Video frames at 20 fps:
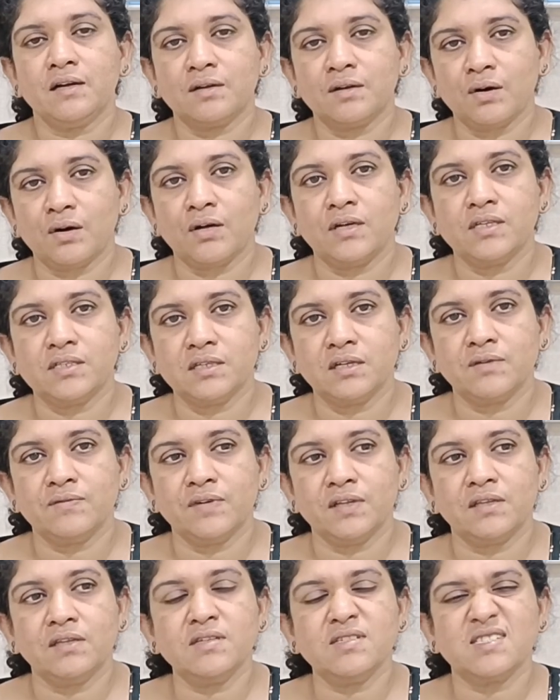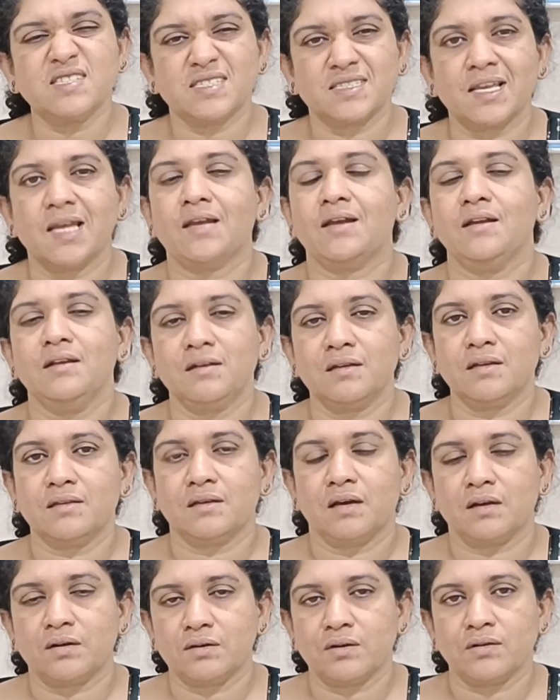a goiter with a secondary
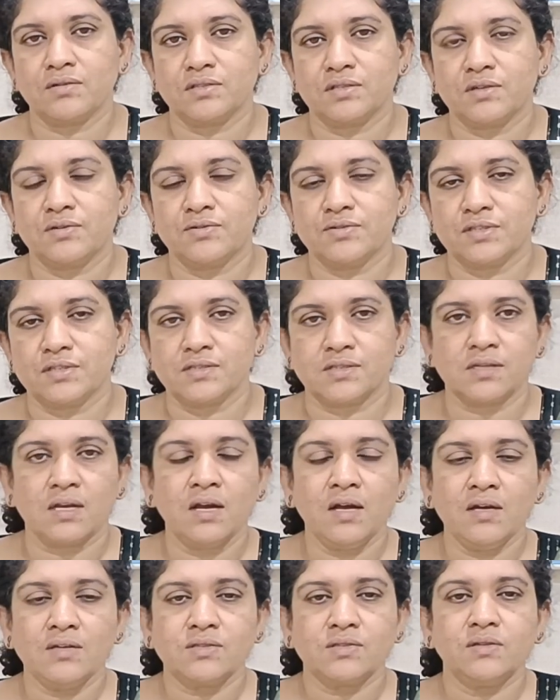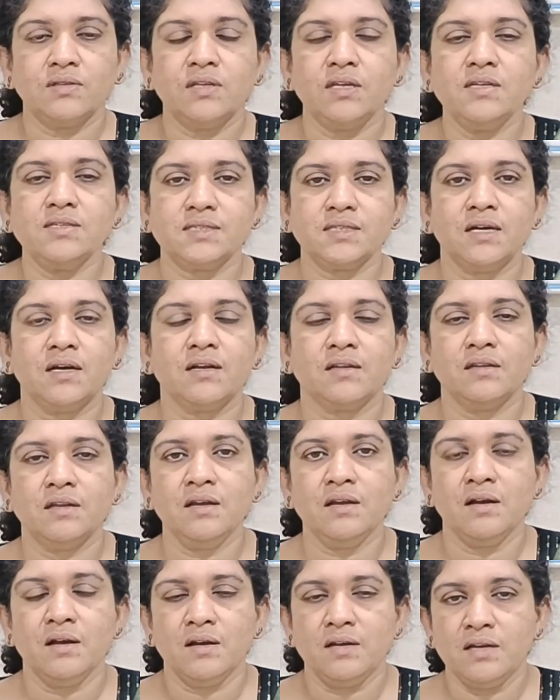thyrotoxicosis. So these are
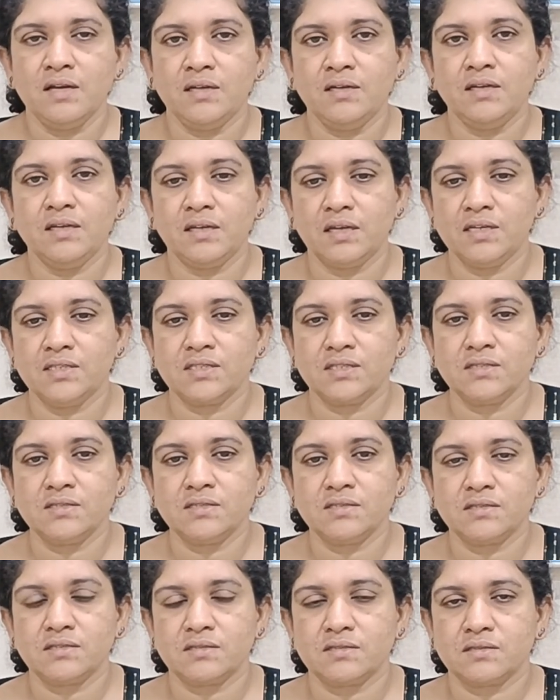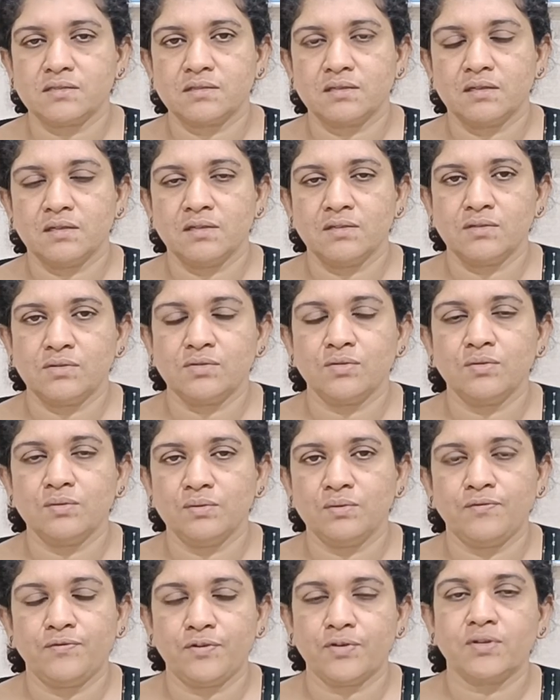the indications
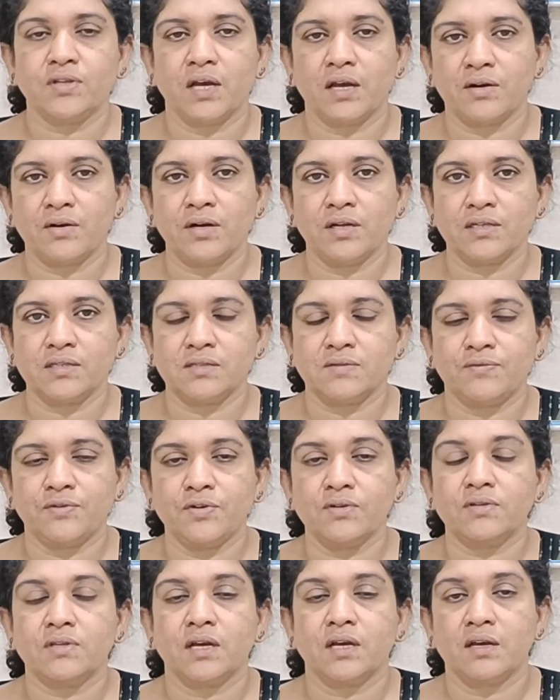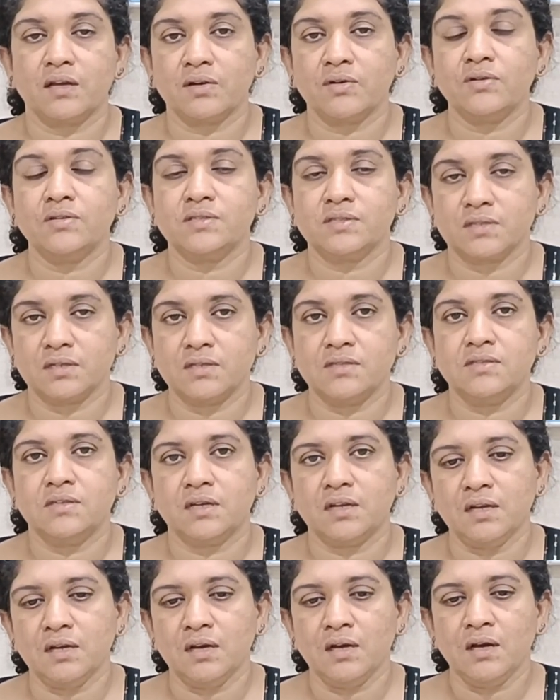for thyroid
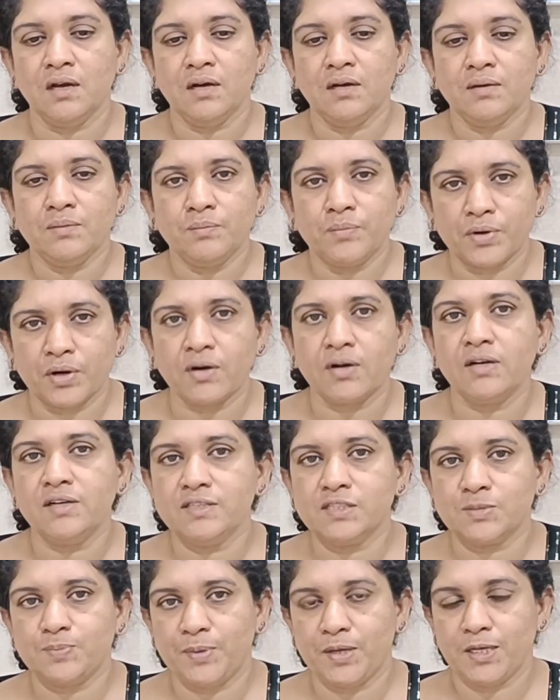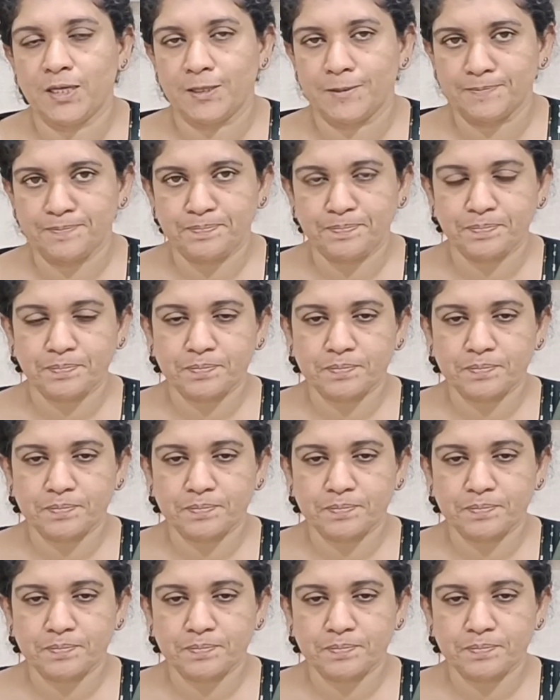surgery, broadly speaking.